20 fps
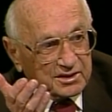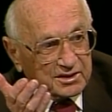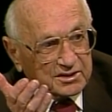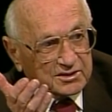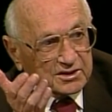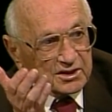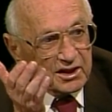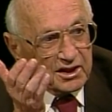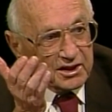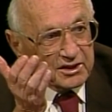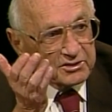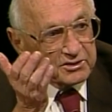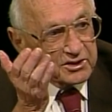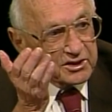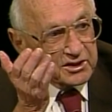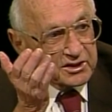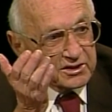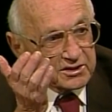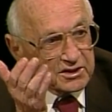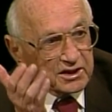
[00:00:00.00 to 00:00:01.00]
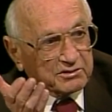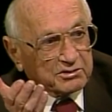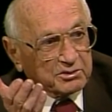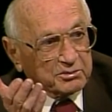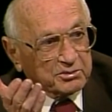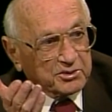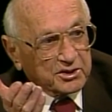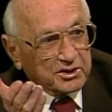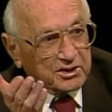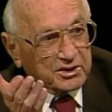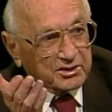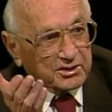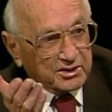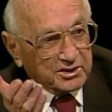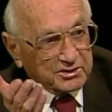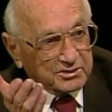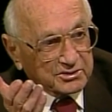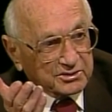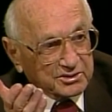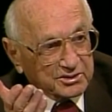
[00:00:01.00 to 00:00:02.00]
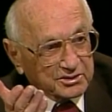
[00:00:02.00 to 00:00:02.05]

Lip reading: is higher than it has ever been in our history.